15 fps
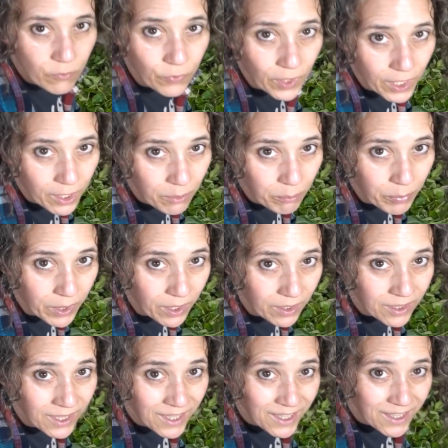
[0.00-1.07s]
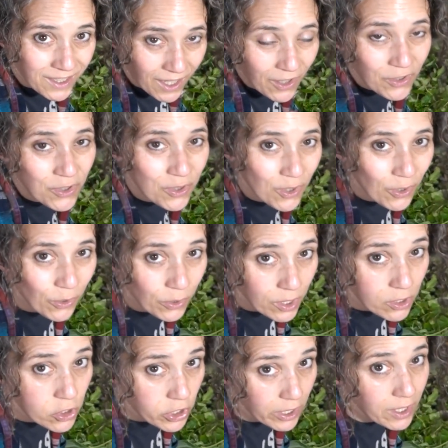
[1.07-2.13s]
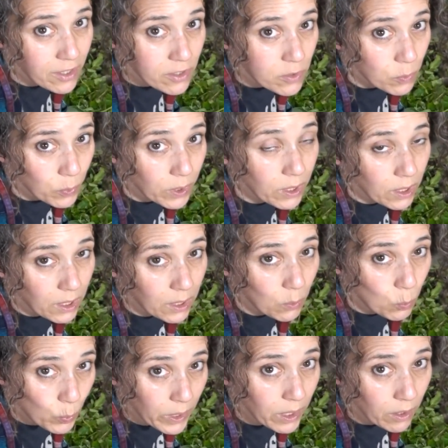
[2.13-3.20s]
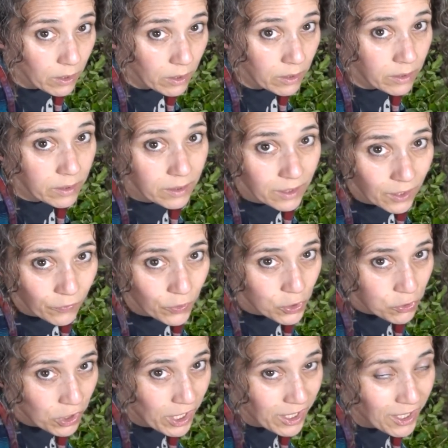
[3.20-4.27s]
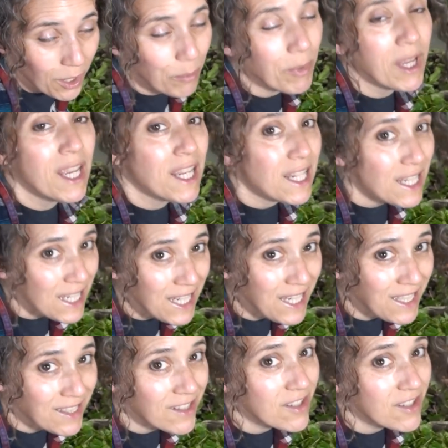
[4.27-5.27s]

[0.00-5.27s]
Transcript: fun, but now you know that chickens really will, if you train them, eat